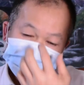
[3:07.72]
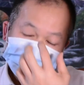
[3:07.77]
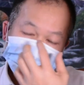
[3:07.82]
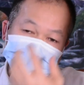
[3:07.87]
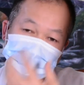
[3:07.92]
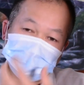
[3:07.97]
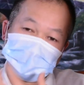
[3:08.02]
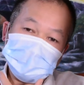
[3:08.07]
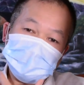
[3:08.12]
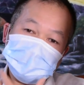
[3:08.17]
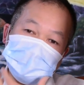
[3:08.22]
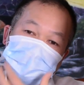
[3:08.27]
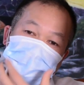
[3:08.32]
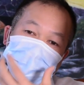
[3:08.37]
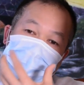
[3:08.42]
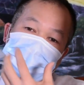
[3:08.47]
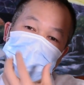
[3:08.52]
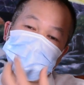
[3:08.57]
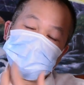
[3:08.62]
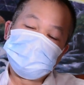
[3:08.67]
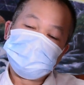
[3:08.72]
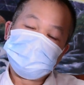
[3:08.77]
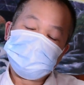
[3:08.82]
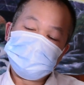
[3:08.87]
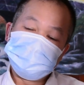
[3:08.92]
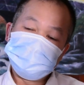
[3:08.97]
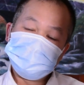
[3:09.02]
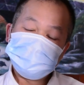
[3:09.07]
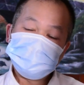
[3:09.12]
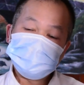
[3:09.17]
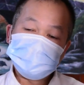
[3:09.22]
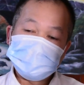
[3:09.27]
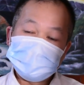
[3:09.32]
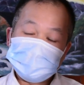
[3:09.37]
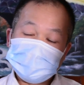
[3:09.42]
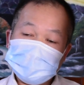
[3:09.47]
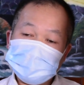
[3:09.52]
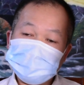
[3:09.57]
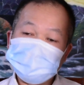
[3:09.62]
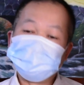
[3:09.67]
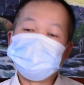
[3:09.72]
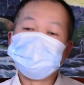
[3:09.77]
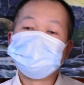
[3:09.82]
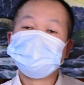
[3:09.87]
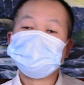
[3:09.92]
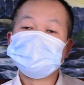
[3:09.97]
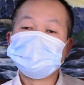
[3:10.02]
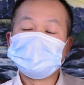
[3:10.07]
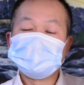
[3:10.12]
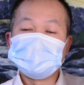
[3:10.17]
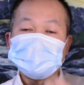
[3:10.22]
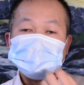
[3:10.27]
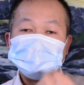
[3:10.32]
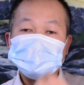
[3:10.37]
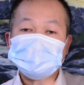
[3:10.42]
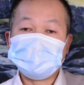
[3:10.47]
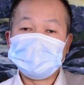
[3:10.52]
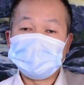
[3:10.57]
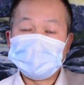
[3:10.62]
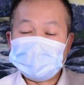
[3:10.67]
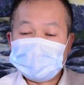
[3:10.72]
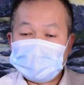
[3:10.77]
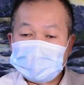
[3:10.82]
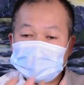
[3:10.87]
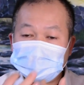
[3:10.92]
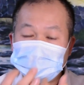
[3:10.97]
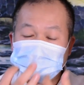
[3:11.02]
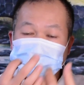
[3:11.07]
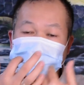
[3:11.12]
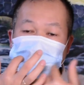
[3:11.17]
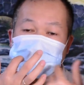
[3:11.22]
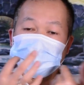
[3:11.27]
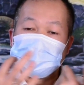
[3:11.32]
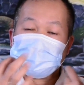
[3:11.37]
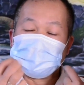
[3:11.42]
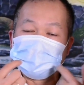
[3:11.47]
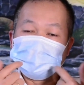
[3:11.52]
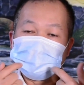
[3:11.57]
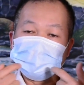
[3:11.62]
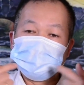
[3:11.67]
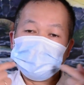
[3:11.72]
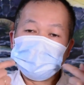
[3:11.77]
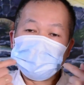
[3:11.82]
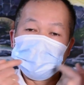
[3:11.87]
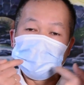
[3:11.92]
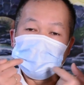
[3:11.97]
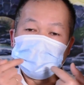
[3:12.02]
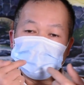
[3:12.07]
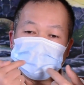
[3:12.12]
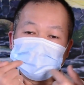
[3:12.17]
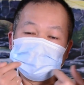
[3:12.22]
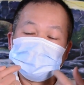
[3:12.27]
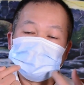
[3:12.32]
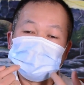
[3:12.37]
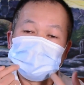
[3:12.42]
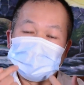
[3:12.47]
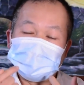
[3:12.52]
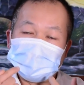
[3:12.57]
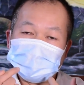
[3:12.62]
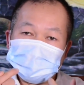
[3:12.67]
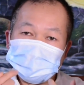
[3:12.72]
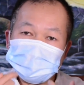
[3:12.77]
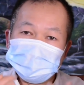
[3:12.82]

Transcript: meaning that when you breathe in, the air doesn't go through the pores here,